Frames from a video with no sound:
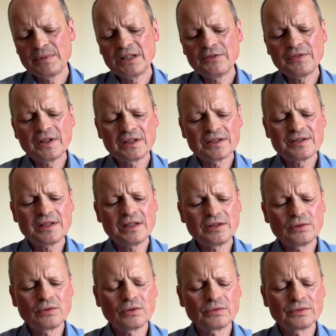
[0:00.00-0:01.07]
mean, if I understand
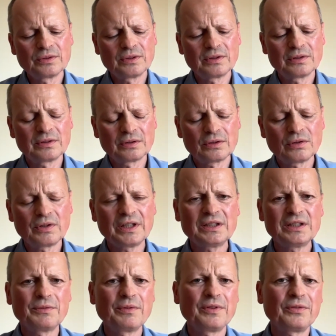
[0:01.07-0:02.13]
you
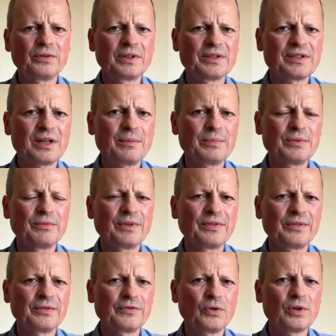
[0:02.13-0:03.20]
correctly with your example
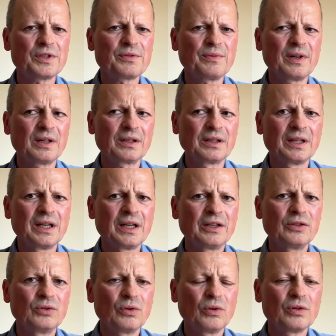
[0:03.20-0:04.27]
with Volkswagen,
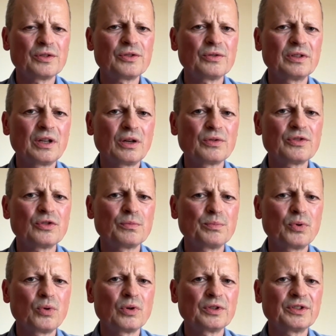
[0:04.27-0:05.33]
you're also now
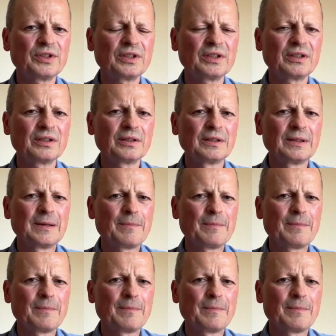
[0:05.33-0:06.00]
supporting